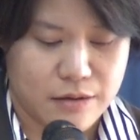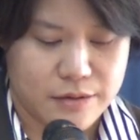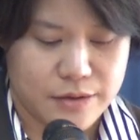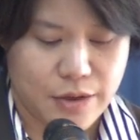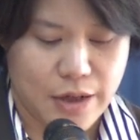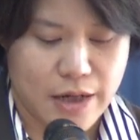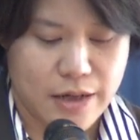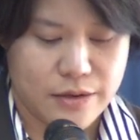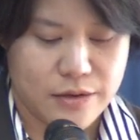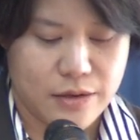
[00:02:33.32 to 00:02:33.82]

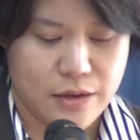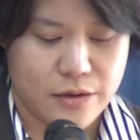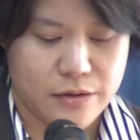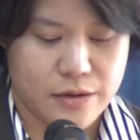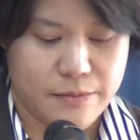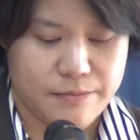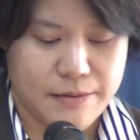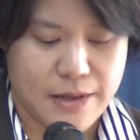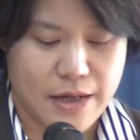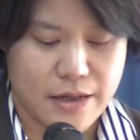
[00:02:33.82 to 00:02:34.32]
change
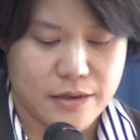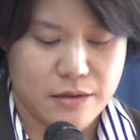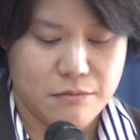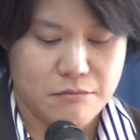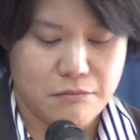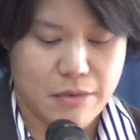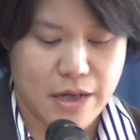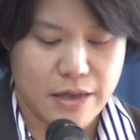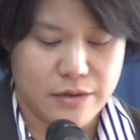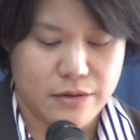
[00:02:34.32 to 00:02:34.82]

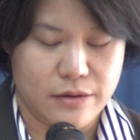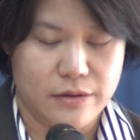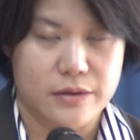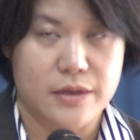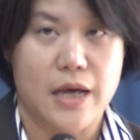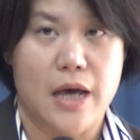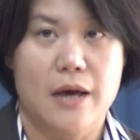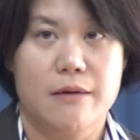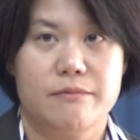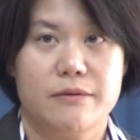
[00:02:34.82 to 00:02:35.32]
adaptation measures
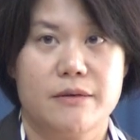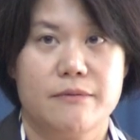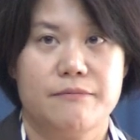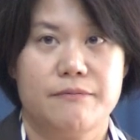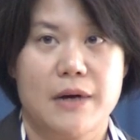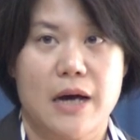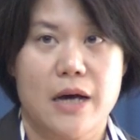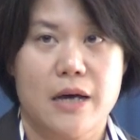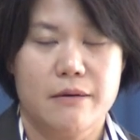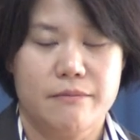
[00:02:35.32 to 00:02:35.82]
every
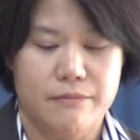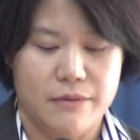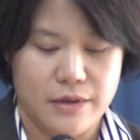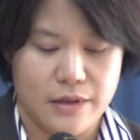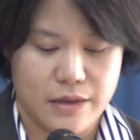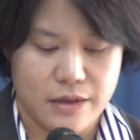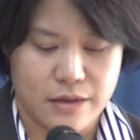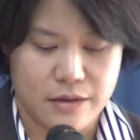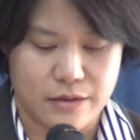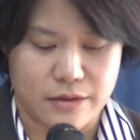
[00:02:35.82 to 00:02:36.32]

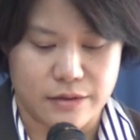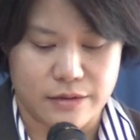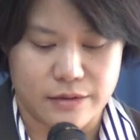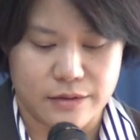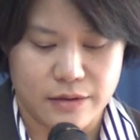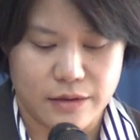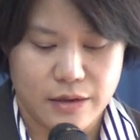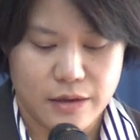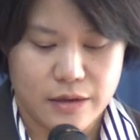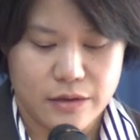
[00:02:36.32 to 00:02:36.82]
5
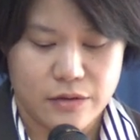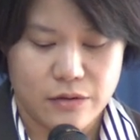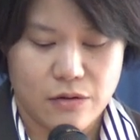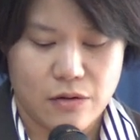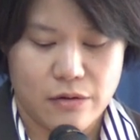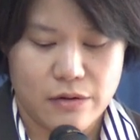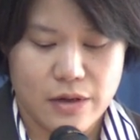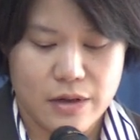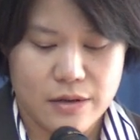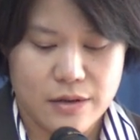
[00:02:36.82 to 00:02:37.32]
years. The
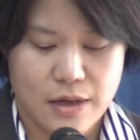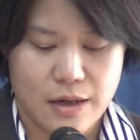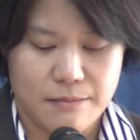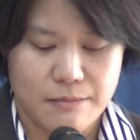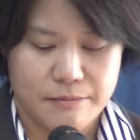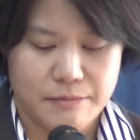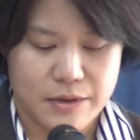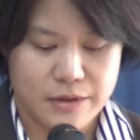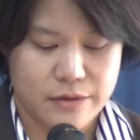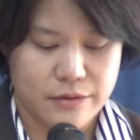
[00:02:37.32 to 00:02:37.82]
Korean
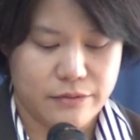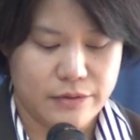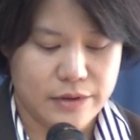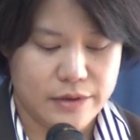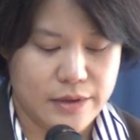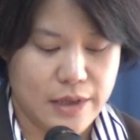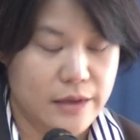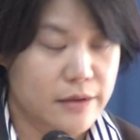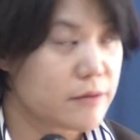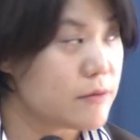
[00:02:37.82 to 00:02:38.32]
government
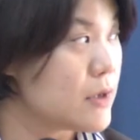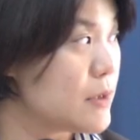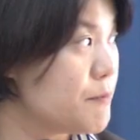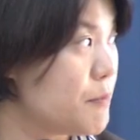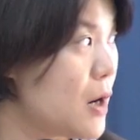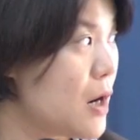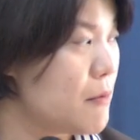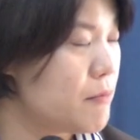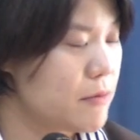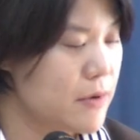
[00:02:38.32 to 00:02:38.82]
recently
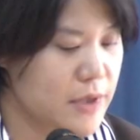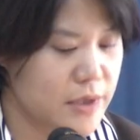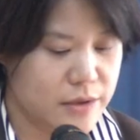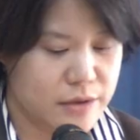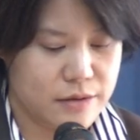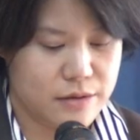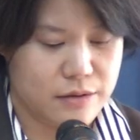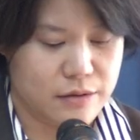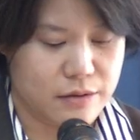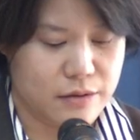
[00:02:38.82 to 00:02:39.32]

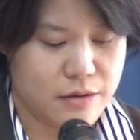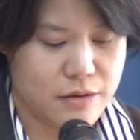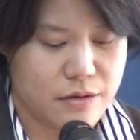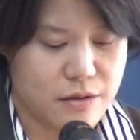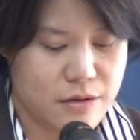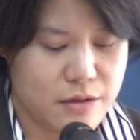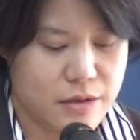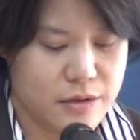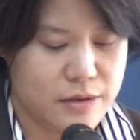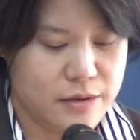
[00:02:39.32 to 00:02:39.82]
published the
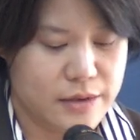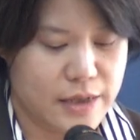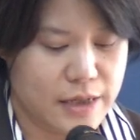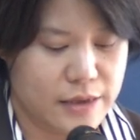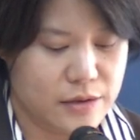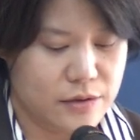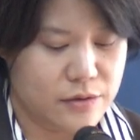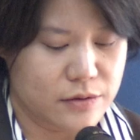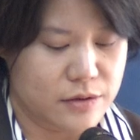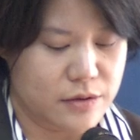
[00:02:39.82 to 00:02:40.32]
3rd
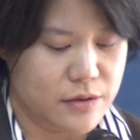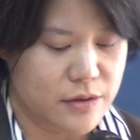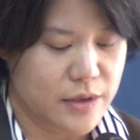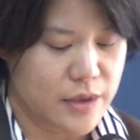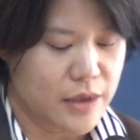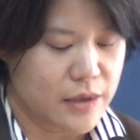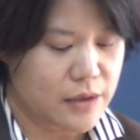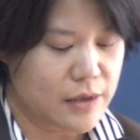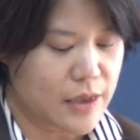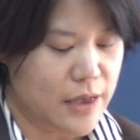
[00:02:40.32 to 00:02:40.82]
National
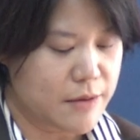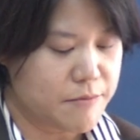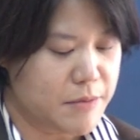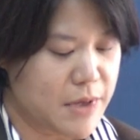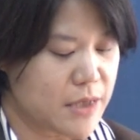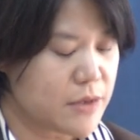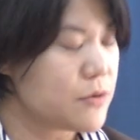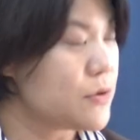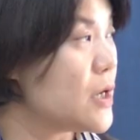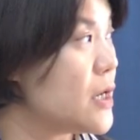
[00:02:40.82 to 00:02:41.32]

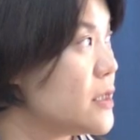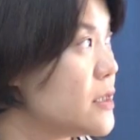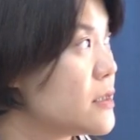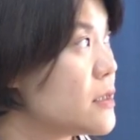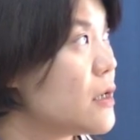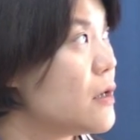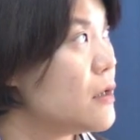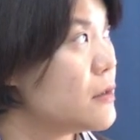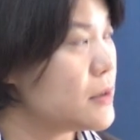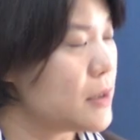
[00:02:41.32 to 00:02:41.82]
Climate
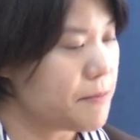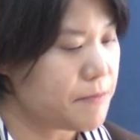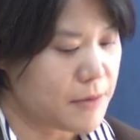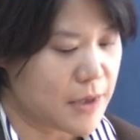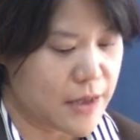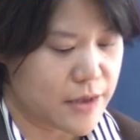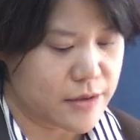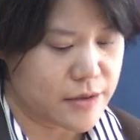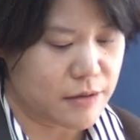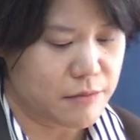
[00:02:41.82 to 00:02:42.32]
Change
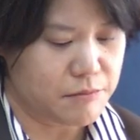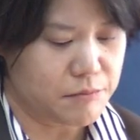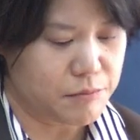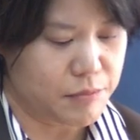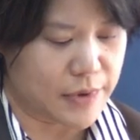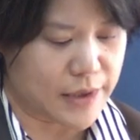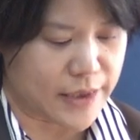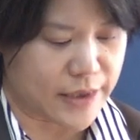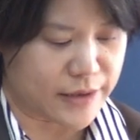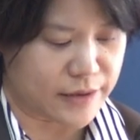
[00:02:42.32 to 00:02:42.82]
Adaptation
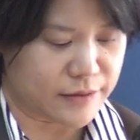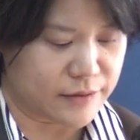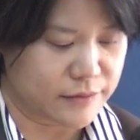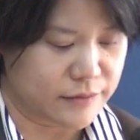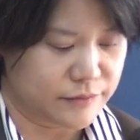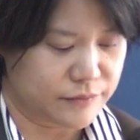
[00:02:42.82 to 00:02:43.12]
Plan.